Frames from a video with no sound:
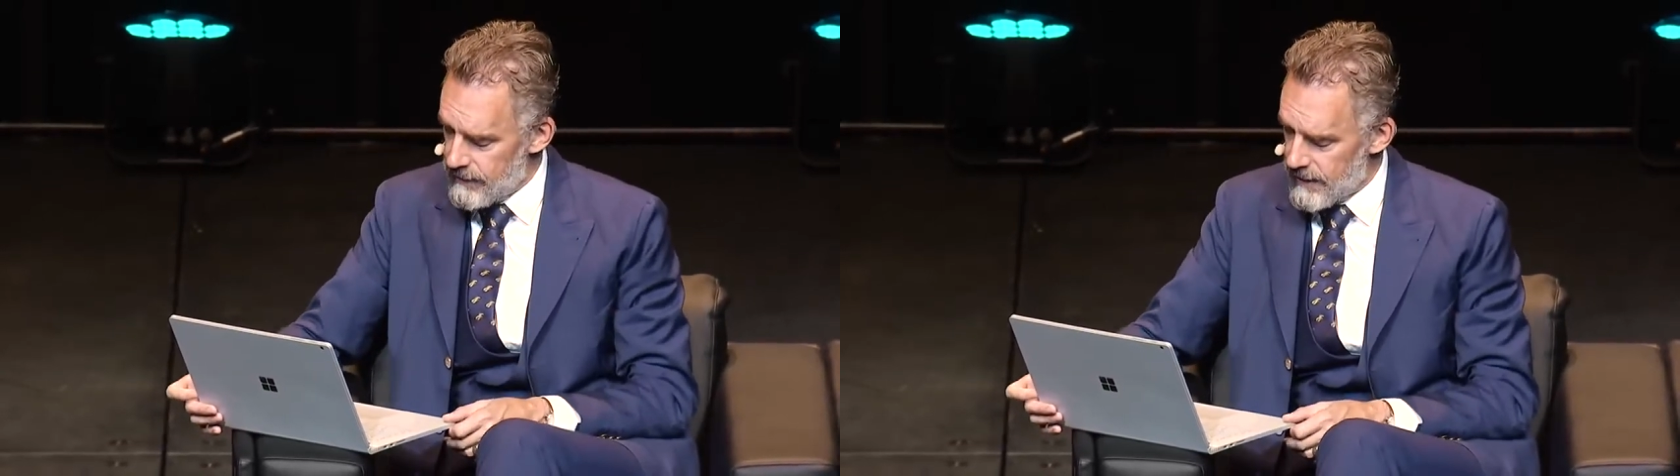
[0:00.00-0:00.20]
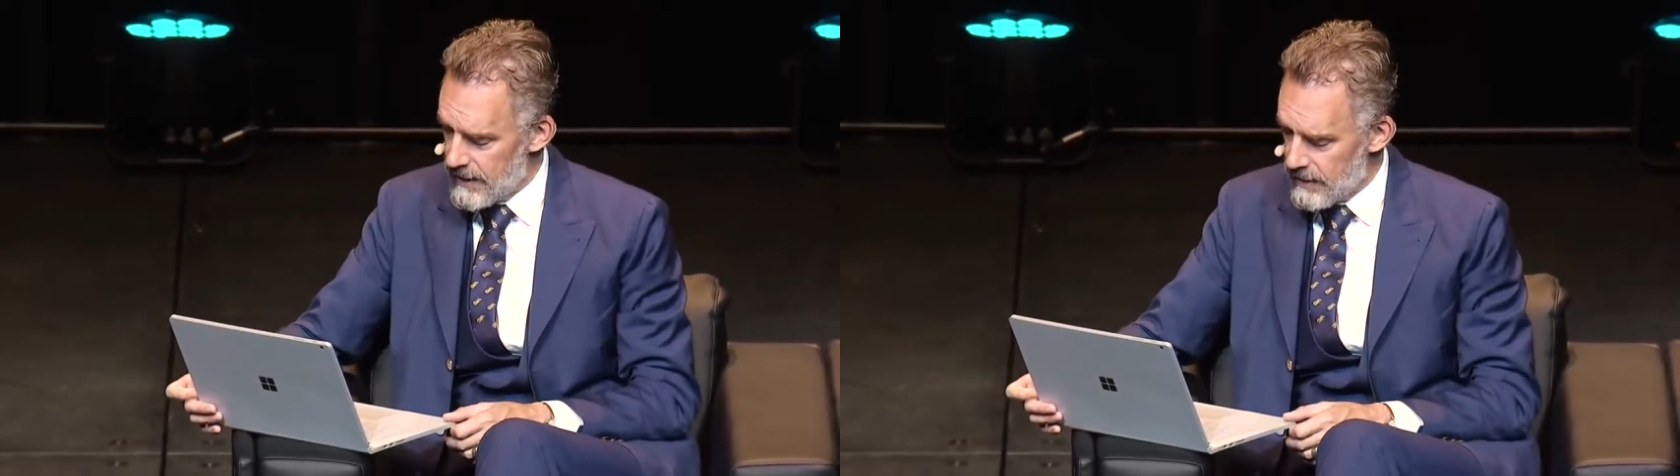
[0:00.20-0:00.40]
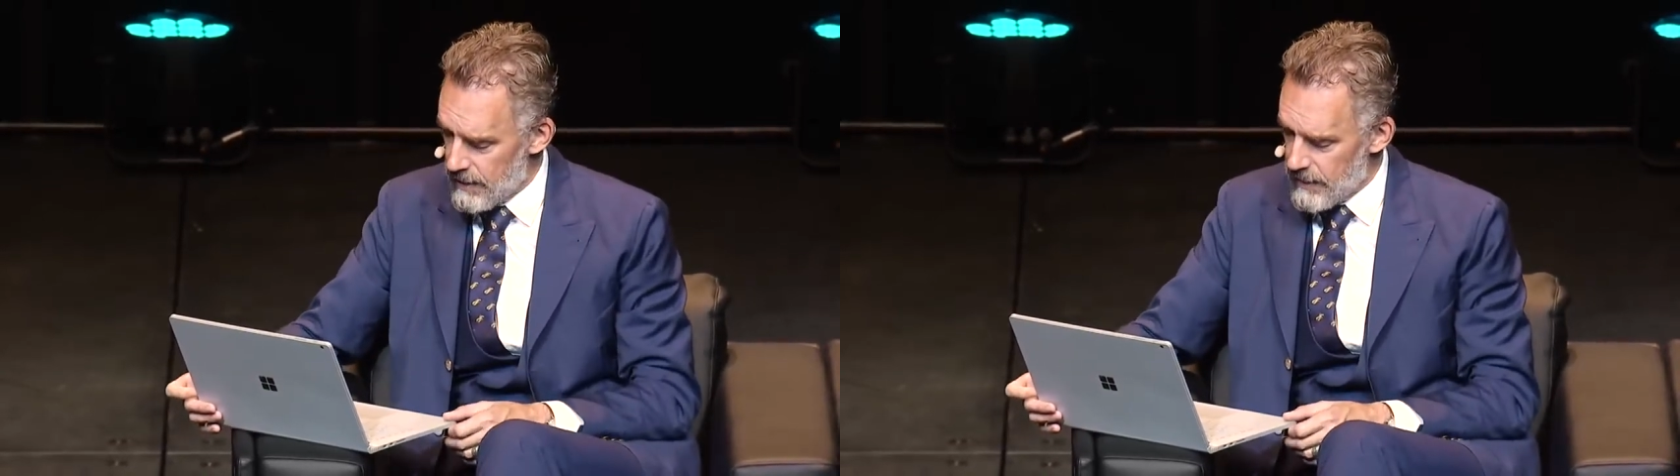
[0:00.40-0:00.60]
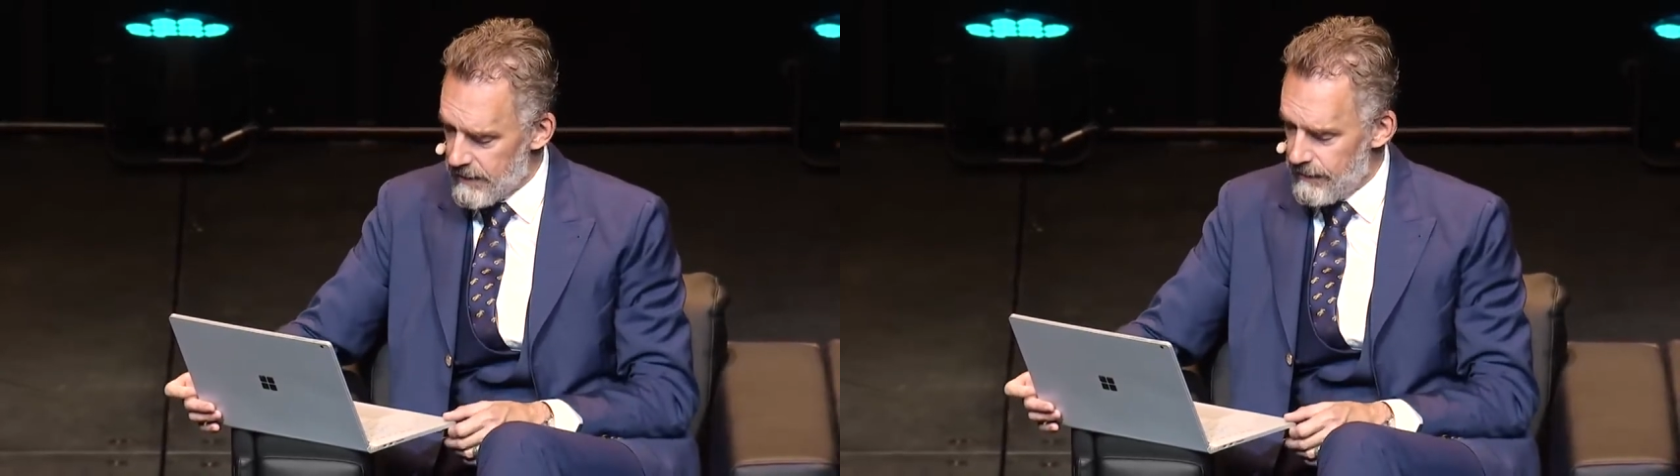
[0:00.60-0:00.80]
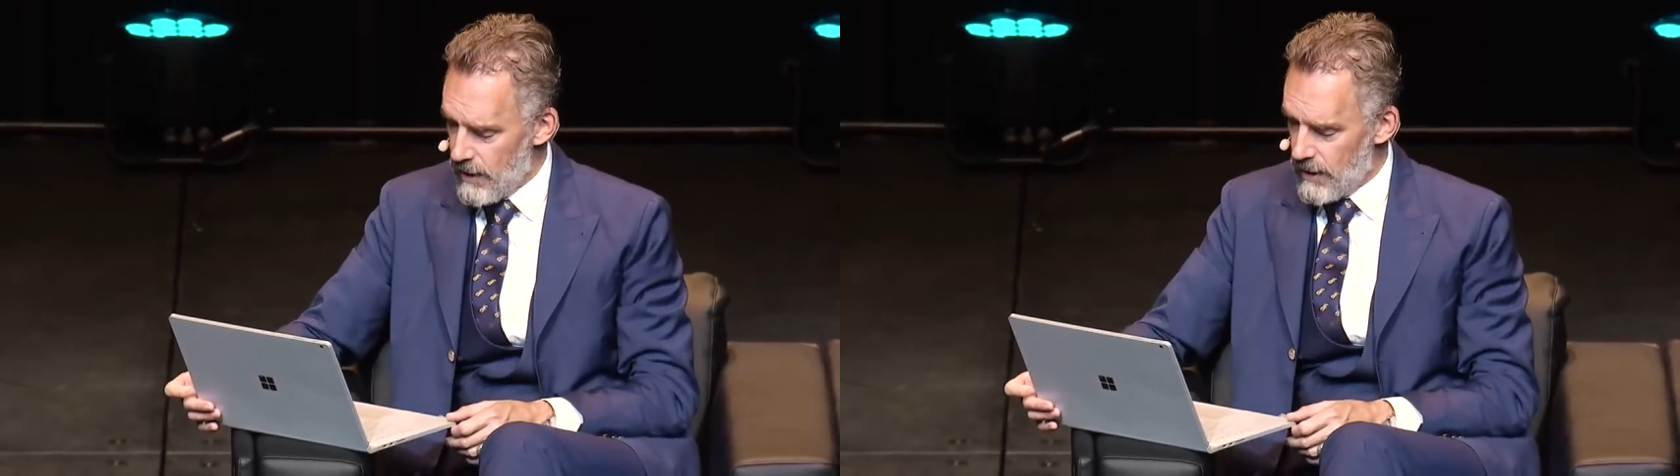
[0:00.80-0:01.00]
to find out how
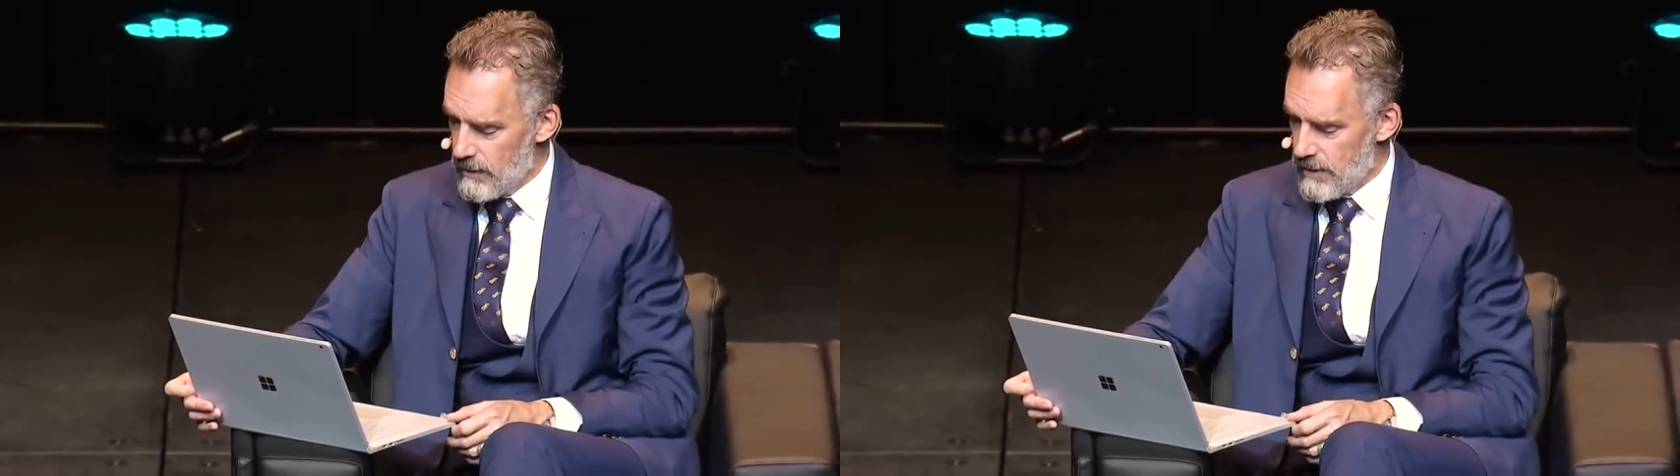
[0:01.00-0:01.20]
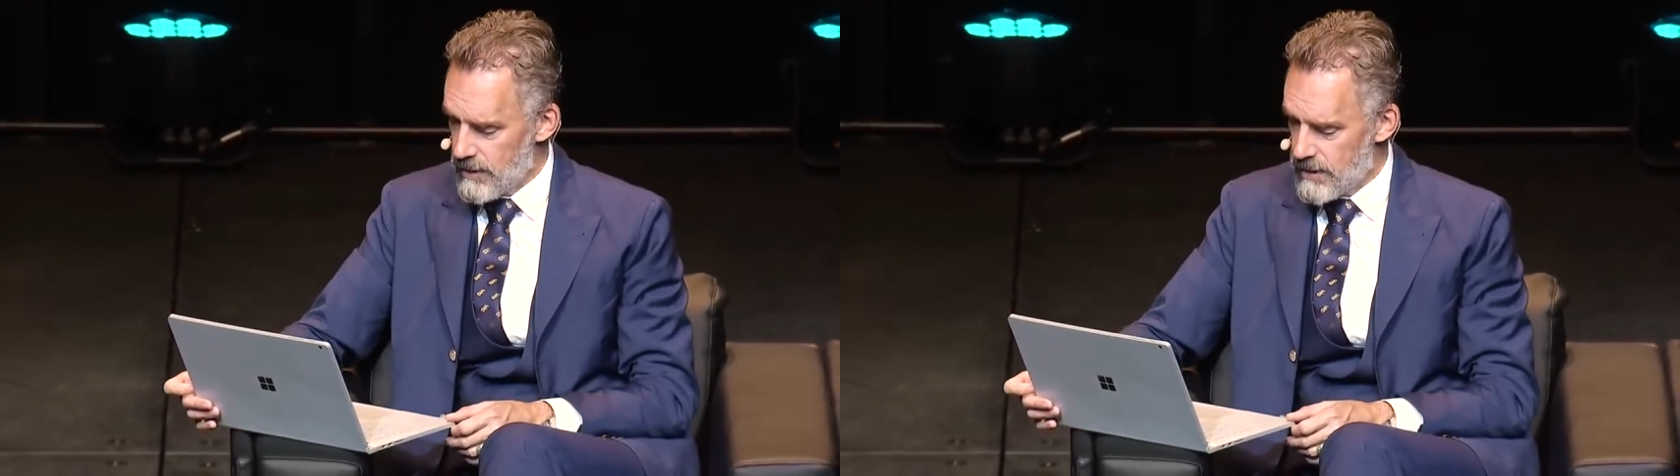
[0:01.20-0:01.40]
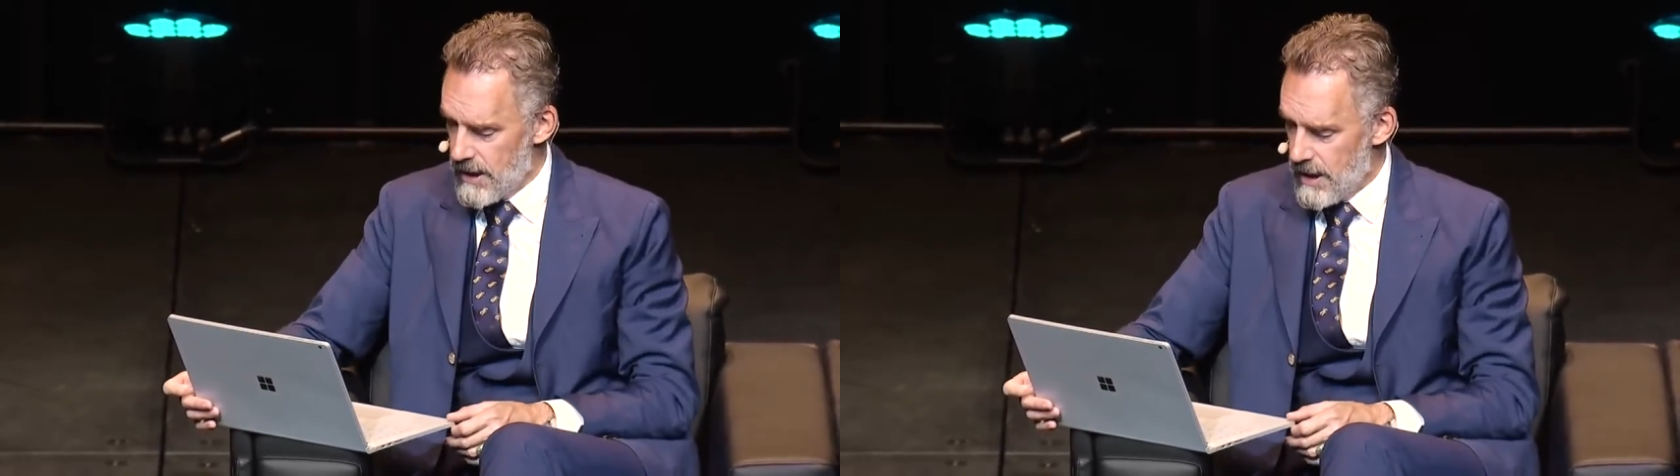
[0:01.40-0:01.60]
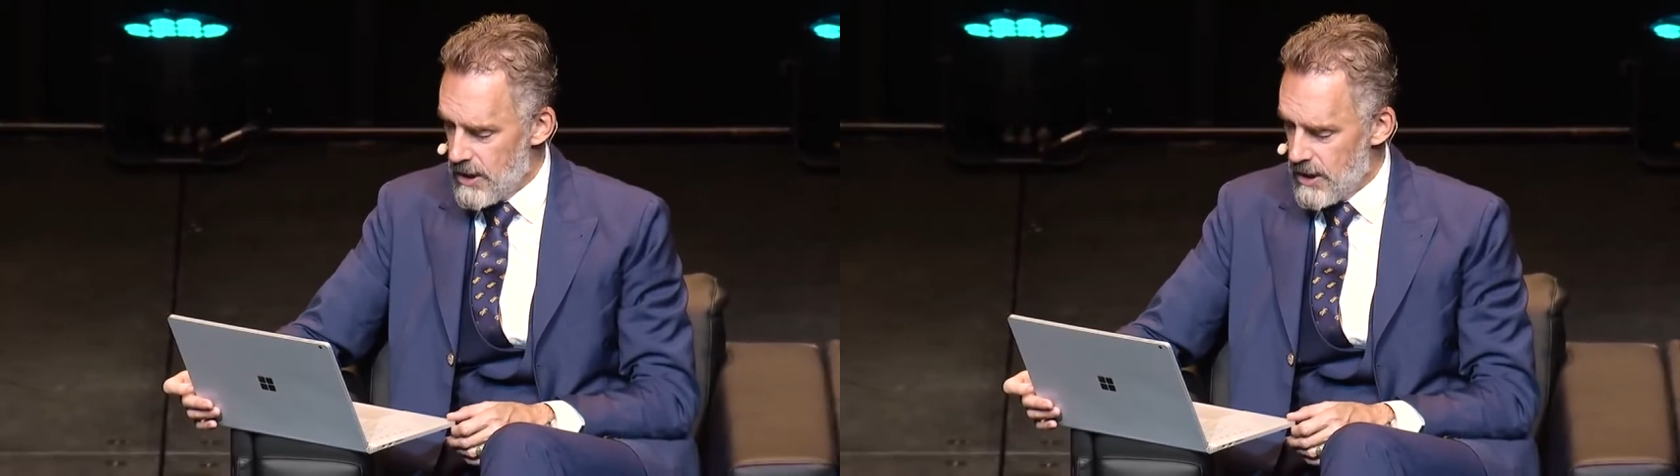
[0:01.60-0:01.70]
many followers